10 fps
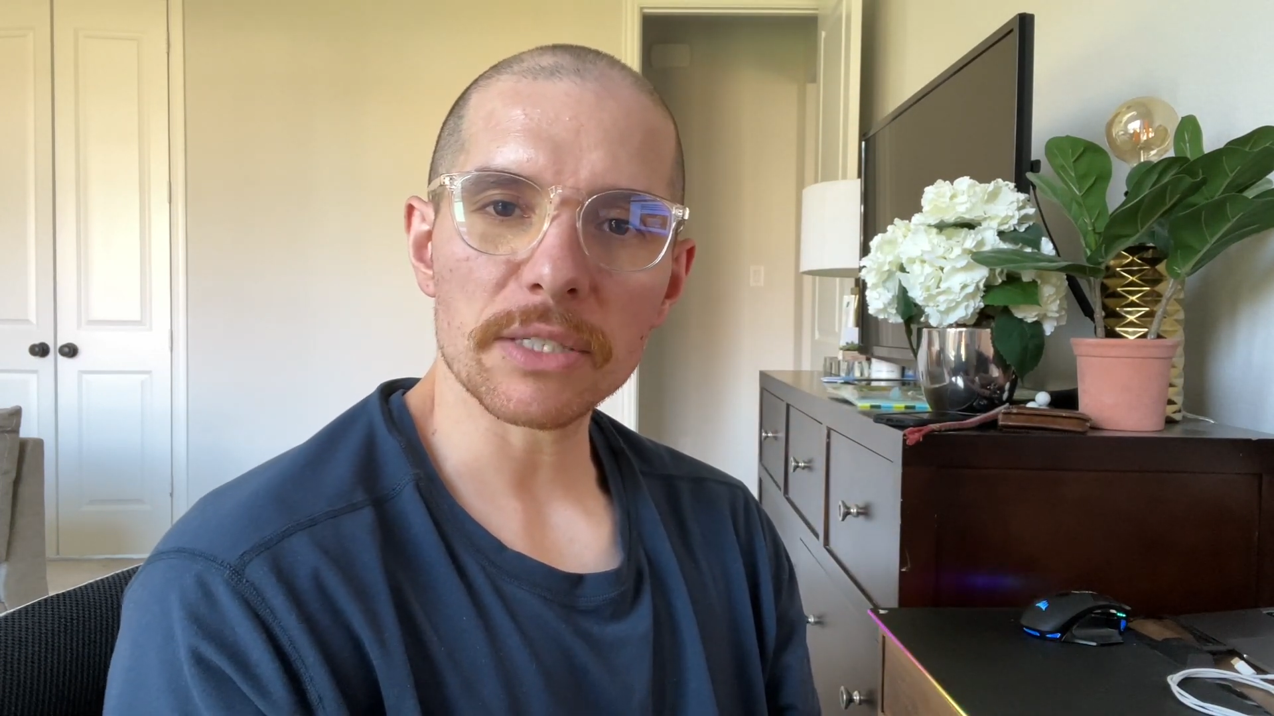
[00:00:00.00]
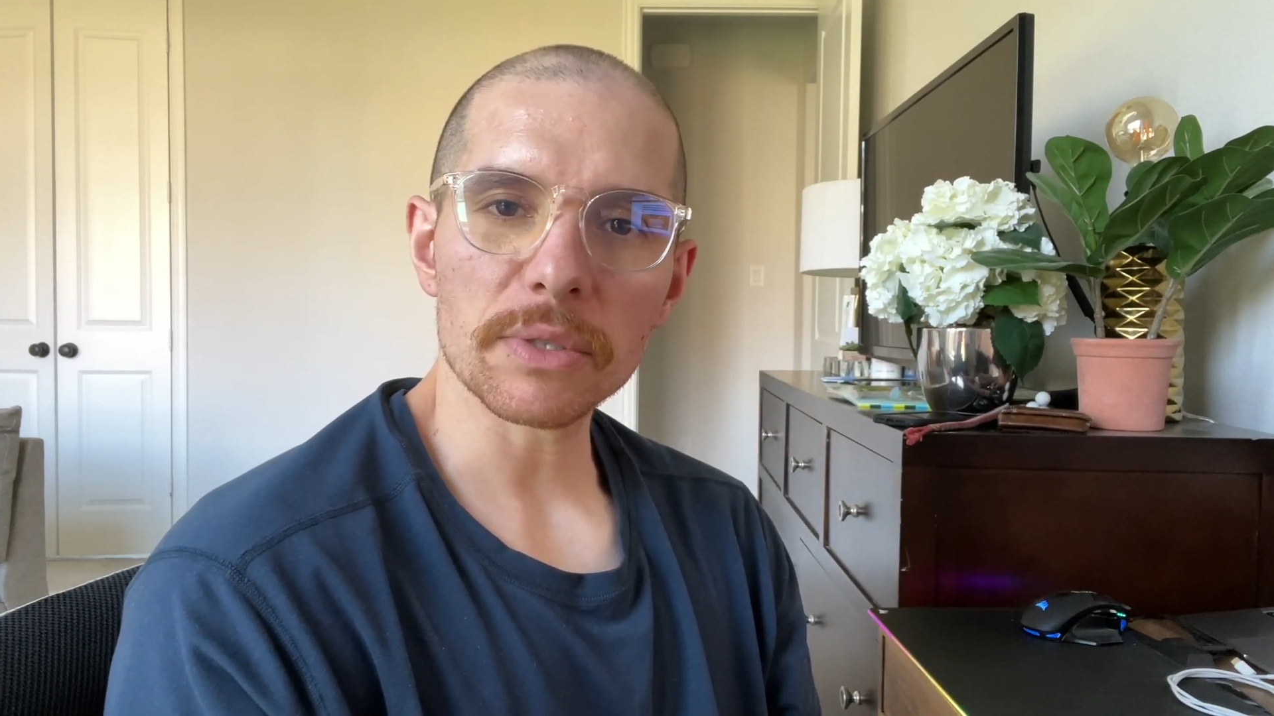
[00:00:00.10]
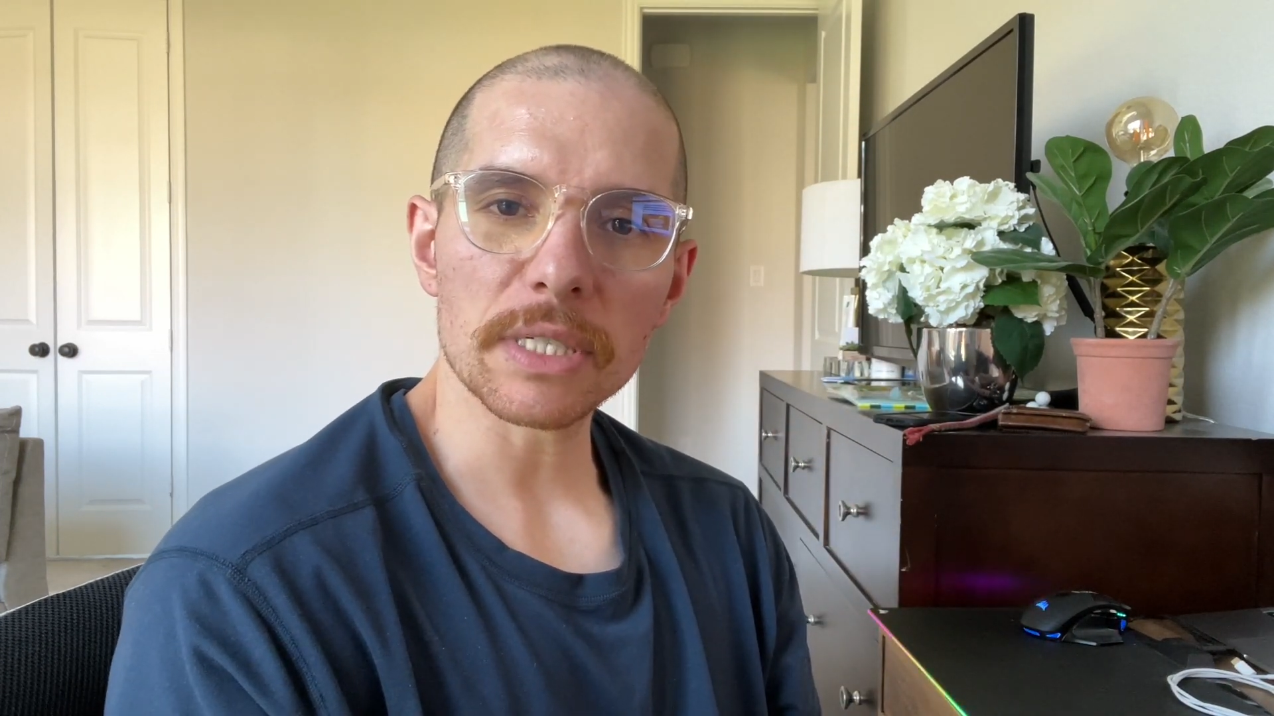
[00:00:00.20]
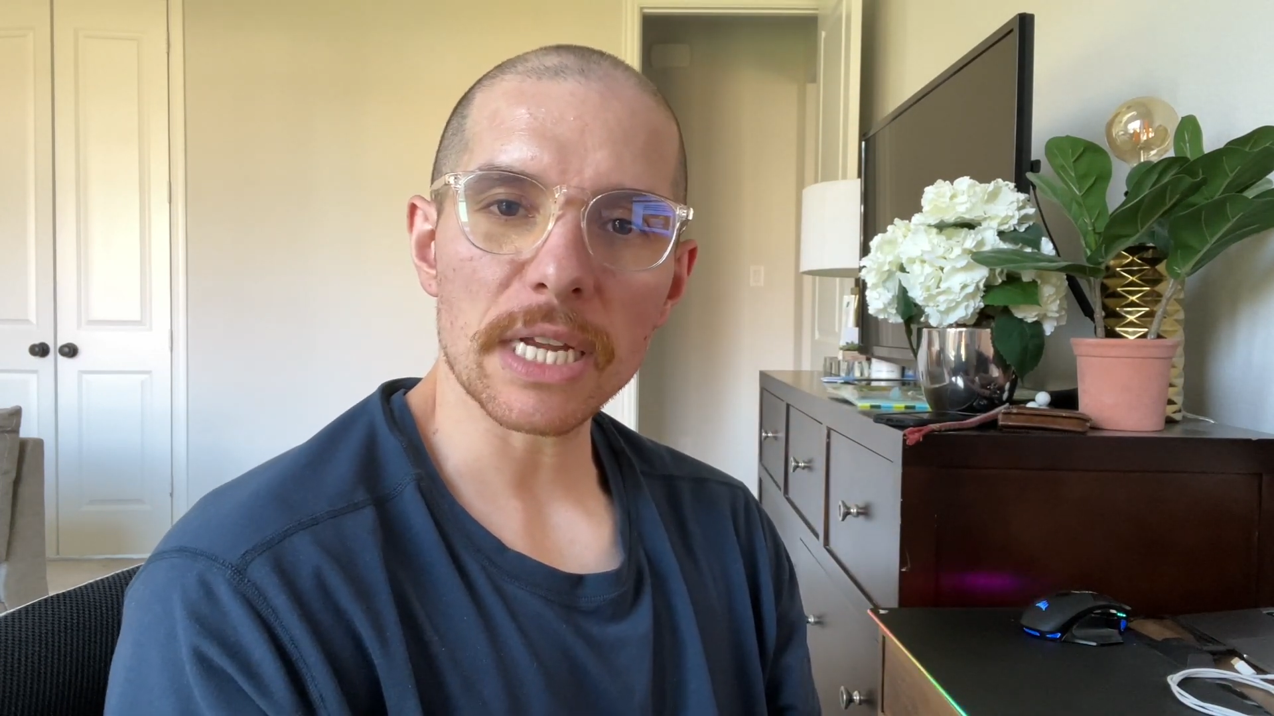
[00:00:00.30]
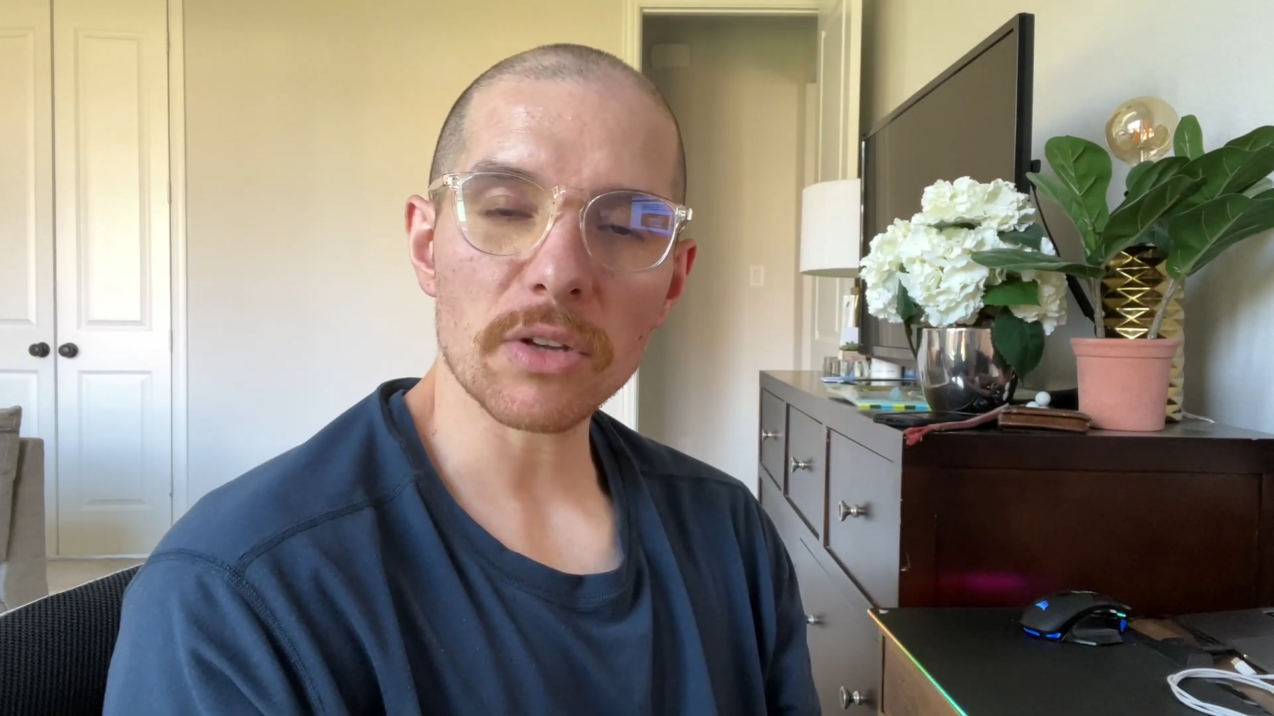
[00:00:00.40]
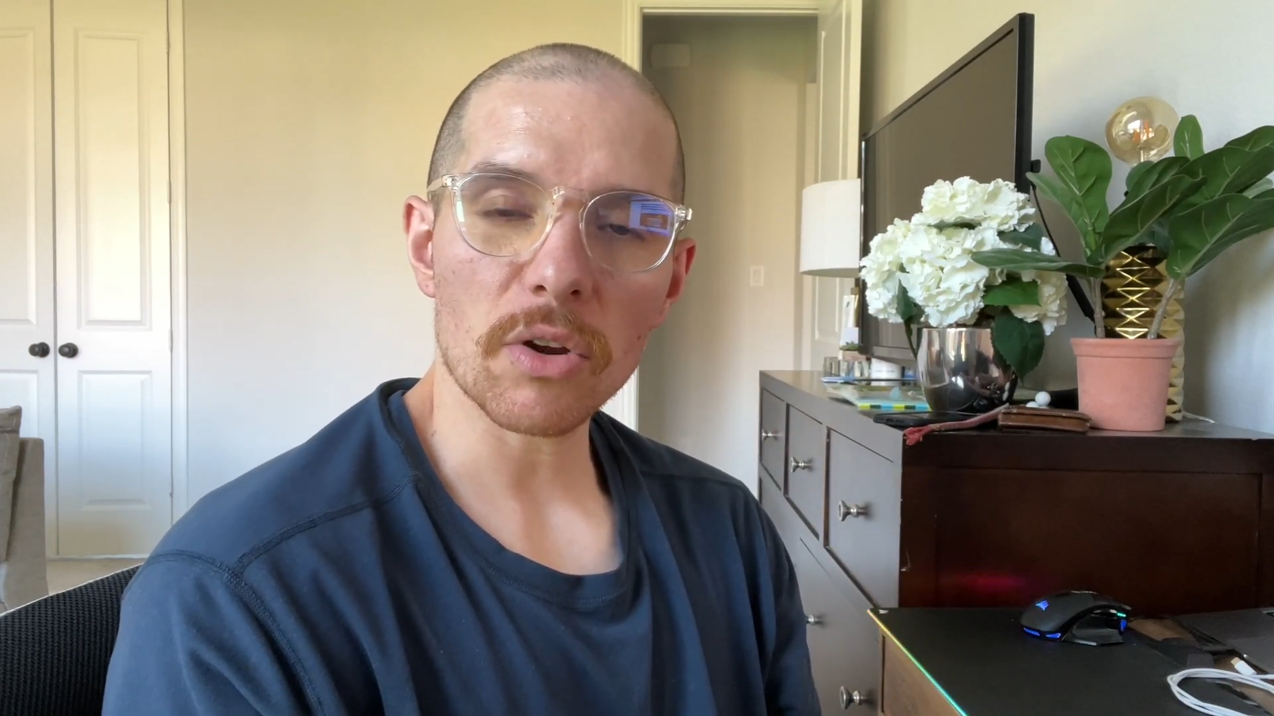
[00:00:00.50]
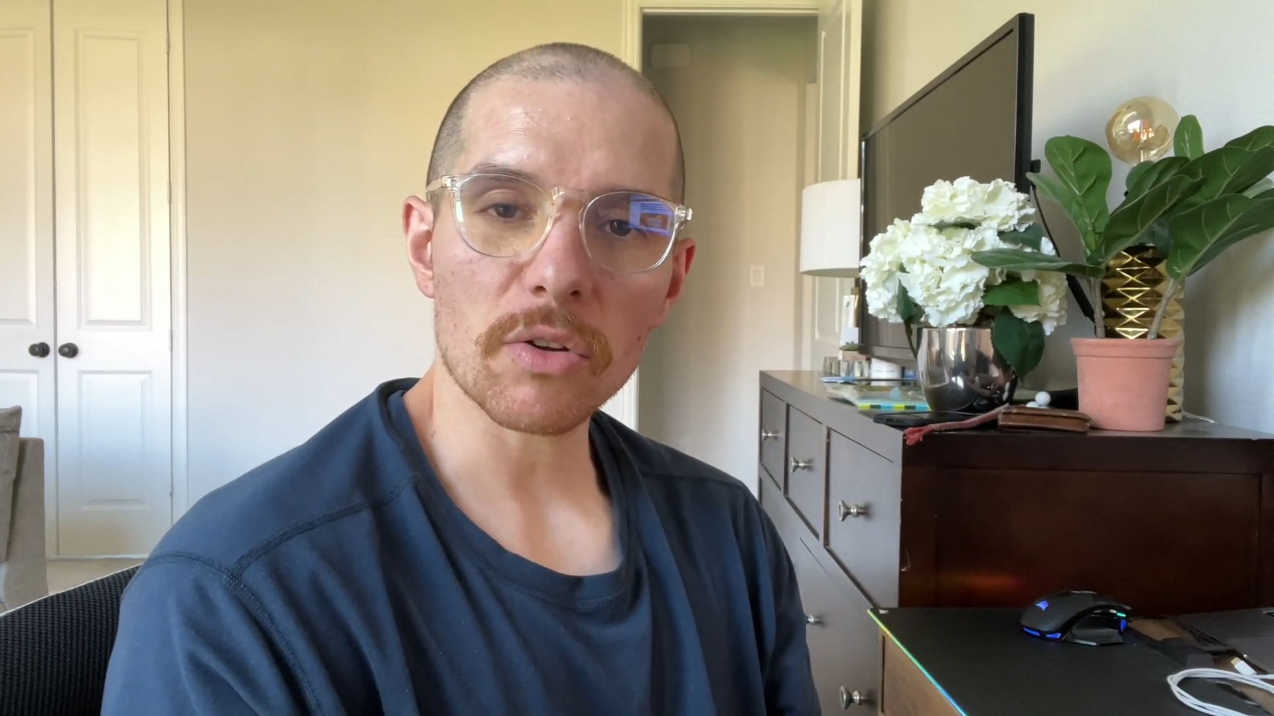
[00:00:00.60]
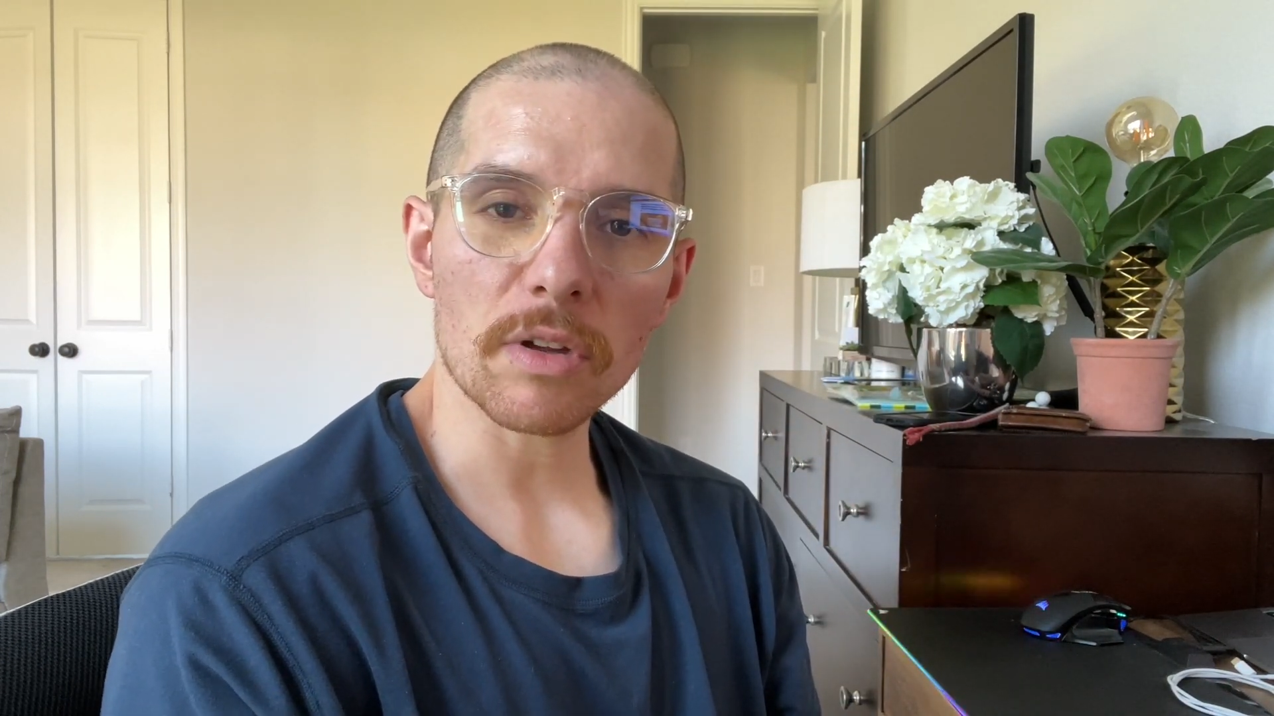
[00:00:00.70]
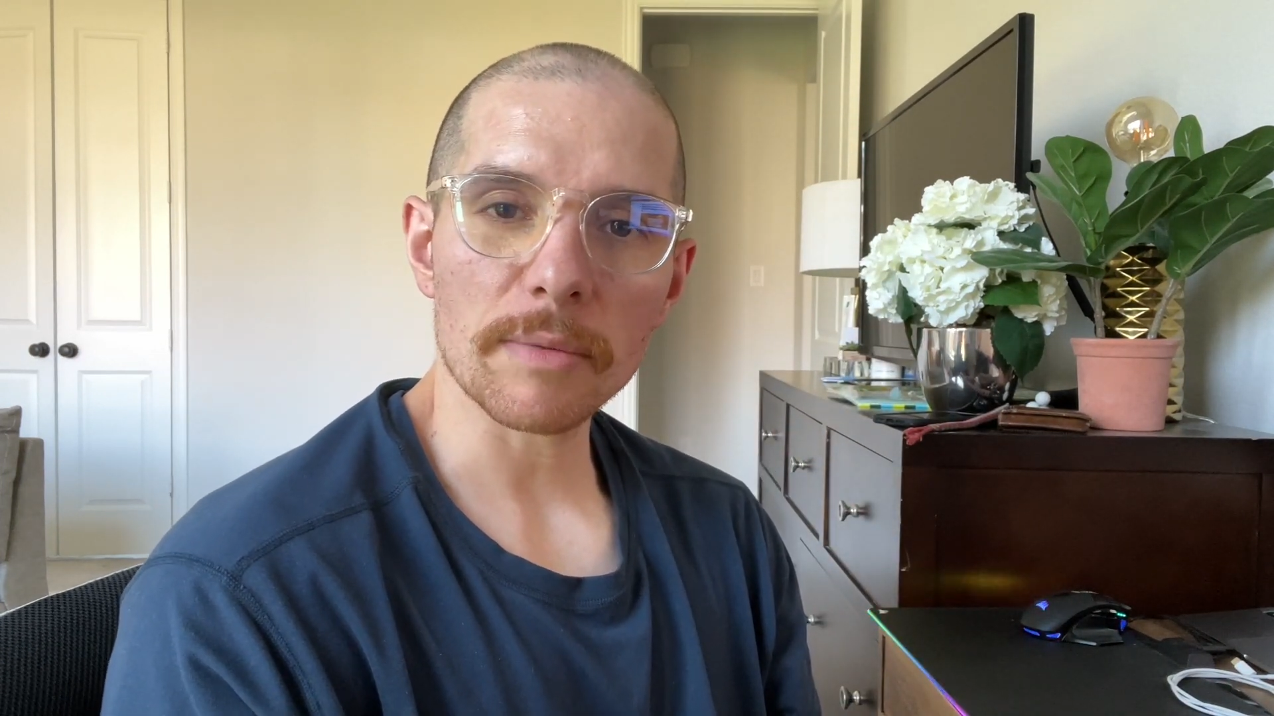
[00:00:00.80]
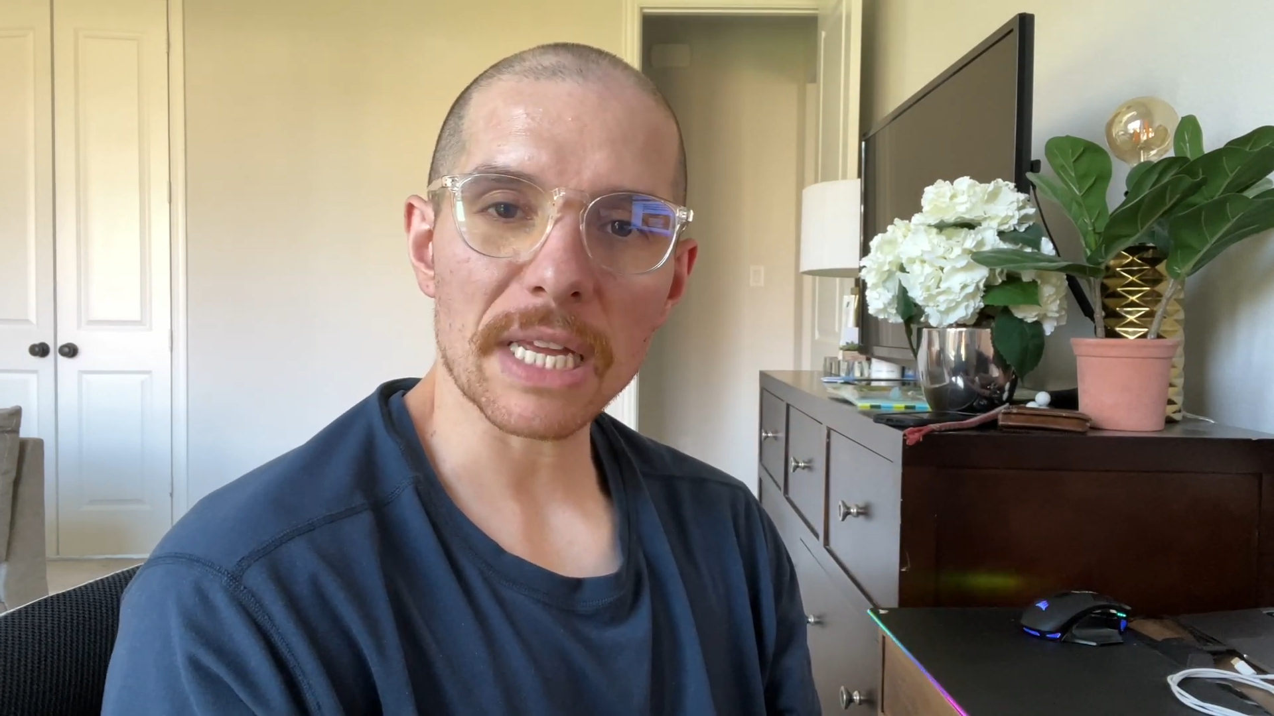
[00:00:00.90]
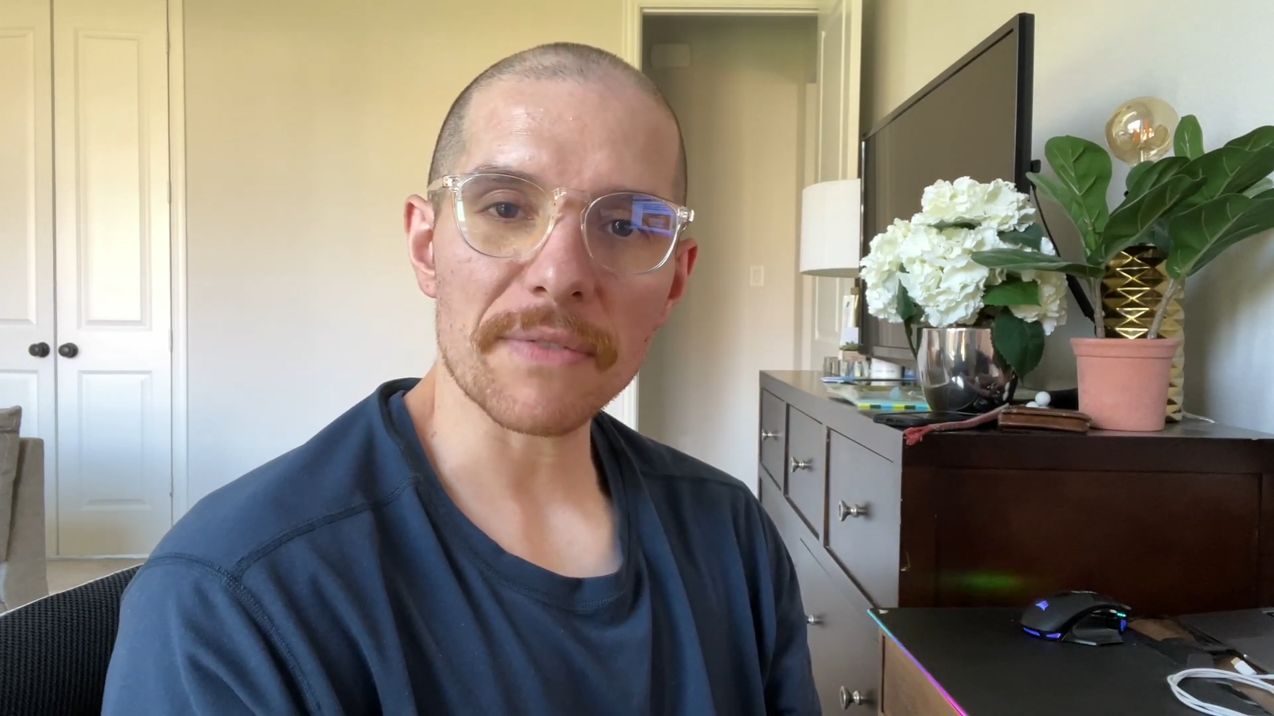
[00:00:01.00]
So today's article comes out